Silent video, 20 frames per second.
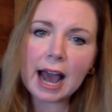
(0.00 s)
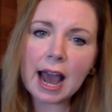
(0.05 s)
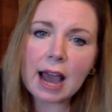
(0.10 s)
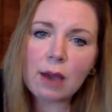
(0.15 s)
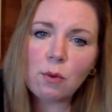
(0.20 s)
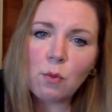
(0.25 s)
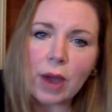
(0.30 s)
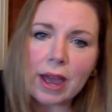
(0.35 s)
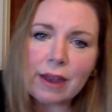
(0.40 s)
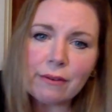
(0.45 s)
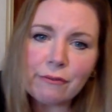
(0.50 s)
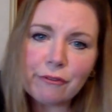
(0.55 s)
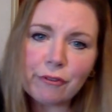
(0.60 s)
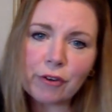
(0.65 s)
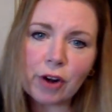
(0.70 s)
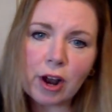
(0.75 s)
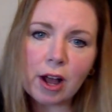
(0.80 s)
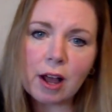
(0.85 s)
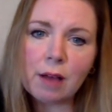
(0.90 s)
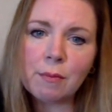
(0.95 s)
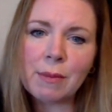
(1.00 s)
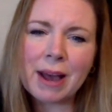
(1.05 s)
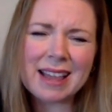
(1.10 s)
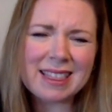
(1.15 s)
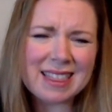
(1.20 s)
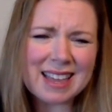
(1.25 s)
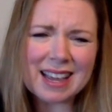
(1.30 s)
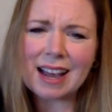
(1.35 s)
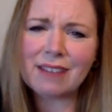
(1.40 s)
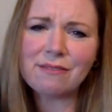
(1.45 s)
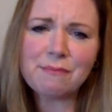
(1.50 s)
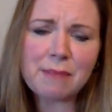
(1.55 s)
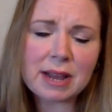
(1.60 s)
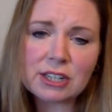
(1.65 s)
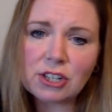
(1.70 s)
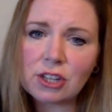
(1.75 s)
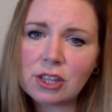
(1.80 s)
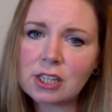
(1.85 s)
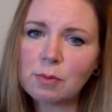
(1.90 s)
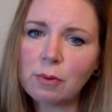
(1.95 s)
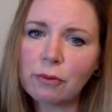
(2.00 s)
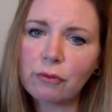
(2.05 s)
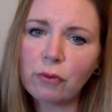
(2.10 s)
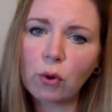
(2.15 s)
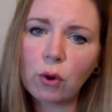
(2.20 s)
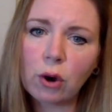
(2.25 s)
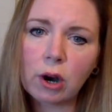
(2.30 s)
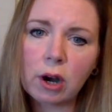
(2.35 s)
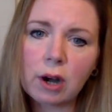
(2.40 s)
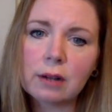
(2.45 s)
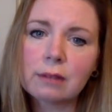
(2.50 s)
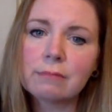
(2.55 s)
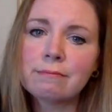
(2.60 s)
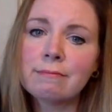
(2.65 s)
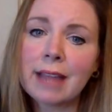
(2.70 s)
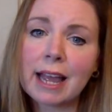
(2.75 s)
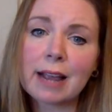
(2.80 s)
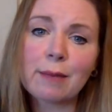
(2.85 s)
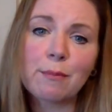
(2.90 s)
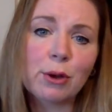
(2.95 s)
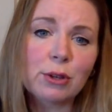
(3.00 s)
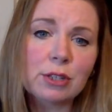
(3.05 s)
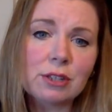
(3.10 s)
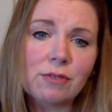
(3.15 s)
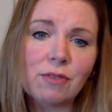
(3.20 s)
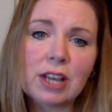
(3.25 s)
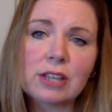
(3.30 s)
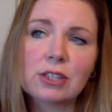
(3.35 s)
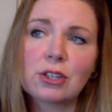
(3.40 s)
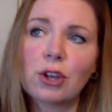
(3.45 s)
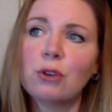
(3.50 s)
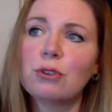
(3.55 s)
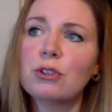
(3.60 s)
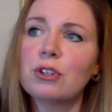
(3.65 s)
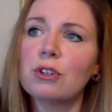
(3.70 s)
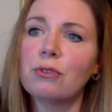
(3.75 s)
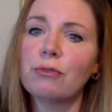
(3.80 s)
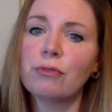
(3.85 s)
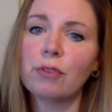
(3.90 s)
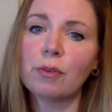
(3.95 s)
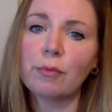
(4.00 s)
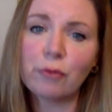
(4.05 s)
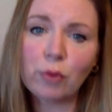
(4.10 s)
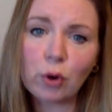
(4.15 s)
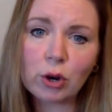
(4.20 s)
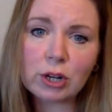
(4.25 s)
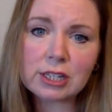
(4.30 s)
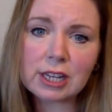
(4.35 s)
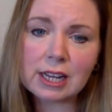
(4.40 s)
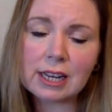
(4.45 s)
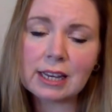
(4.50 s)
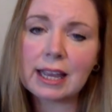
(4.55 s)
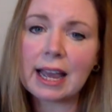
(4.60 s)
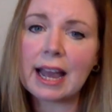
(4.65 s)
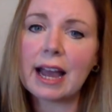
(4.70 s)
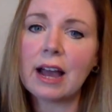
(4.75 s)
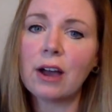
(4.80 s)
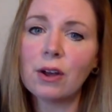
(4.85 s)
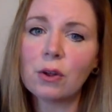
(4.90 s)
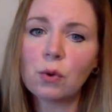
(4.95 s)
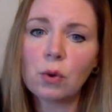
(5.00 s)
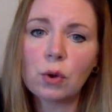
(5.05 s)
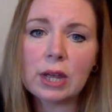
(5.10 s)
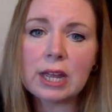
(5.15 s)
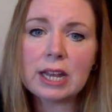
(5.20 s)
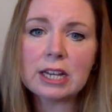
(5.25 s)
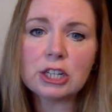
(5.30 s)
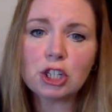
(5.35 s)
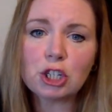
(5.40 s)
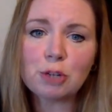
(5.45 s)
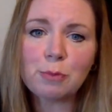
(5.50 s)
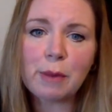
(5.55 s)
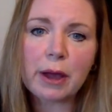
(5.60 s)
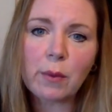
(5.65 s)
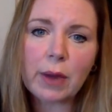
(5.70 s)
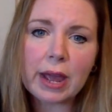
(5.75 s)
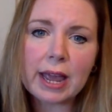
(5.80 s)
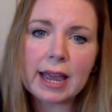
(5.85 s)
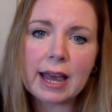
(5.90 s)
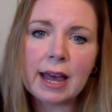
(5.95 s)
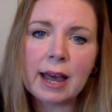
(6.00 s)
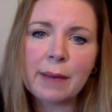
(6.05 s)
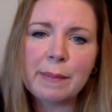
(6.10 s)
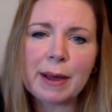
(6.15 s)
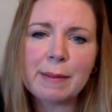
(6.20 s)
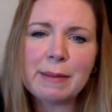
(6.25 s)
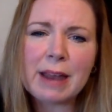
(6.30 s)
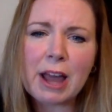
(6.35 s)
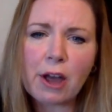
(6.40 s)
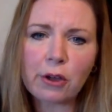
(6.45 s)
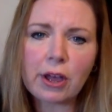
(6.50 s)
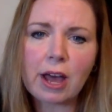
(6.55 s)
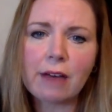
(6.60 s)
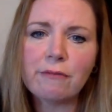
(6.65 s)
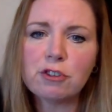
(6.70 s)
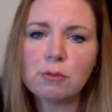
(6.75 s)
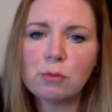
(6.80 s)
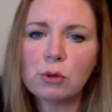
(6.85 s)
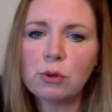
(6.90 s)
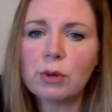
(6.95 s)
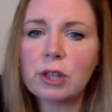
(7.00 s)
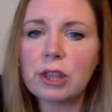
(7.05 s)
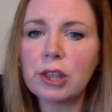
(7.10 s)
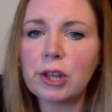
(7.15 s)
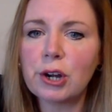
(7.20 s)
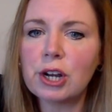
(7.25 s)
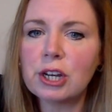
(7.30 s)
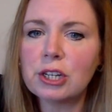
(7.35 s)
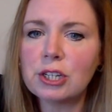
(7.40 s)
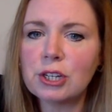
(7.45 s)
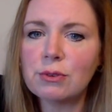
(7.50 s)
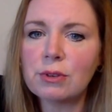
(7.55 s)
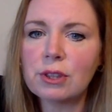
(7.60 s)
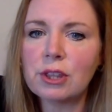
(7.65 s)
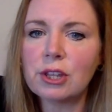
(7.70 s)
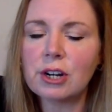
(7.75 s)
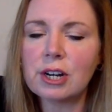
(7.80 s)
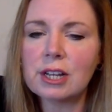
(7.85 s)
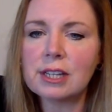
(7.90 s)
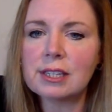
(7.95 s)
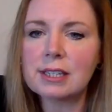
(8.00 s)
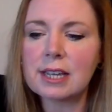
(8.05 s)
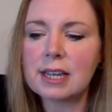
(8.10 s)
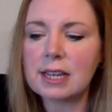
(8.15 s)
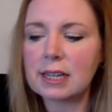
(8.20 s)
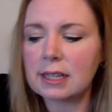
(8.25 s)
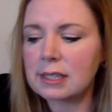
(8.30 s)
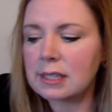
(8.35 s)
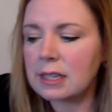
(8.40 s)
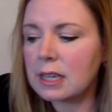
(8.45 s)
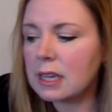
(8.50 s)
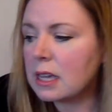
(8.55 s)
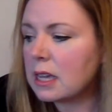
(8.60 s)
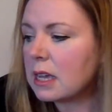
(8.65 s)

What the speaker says: I went from, I think I've mentioned this before, like most of us go to, from 14 count, inched my way up. I'm now comfortable with 32 and 36.